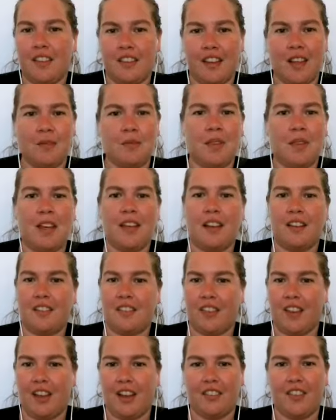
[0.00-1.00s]
same thing as
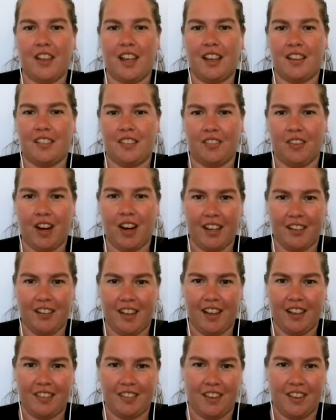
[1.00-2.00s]
they right,
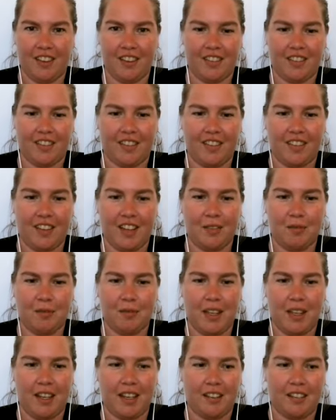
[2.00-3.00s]
it's the same
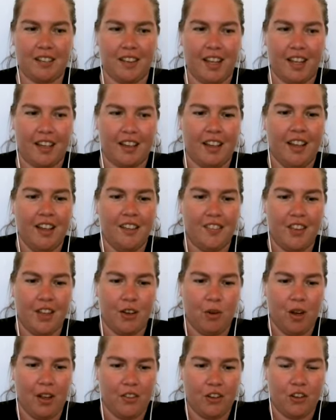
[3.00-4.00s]
thing as like, they
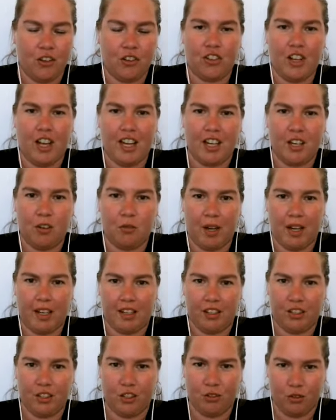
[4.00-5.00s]
want their steady,
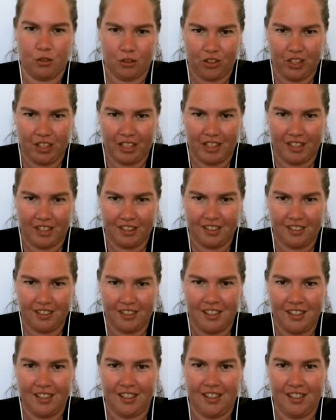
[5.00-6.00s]
regular routine
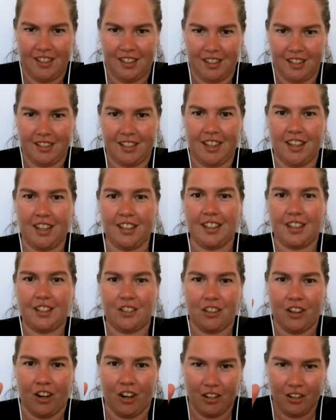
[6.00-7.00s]
until it
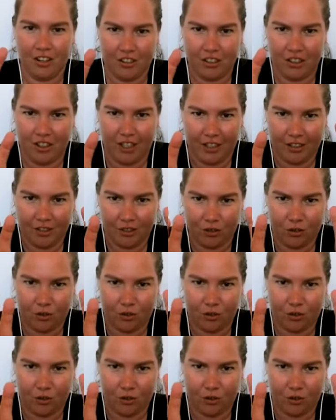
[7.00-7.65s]
starts to like,